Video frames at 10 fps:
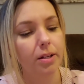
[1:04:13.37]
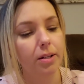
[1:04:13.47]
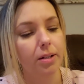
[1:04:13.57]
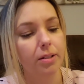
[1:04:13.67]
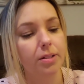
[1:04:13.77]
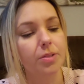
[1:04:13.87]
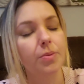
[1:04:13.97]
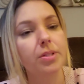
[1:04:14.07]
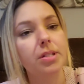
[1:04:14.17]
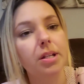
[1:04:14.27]
Uh, this
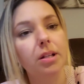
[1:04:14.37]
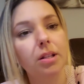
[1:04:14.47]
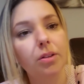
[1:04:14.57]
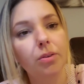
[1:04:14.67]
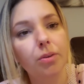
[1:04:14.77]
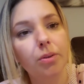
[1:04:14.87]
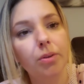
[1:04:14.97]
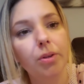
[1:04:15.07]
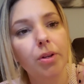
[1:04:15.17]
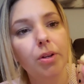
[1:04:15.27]
one's like a
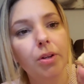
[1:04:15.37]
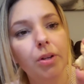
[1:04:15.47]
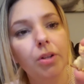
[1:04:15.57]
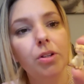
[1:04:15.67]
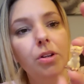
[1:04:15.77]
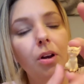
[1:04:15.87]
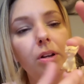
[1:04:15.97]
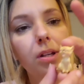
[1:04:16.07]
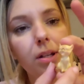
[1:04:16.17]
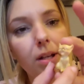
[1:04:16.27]
little
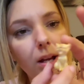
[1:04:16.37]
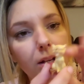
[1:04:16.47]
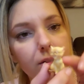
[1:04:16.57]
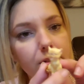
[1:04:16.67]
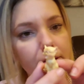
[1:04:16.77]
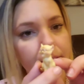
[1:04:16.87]
yawning cat.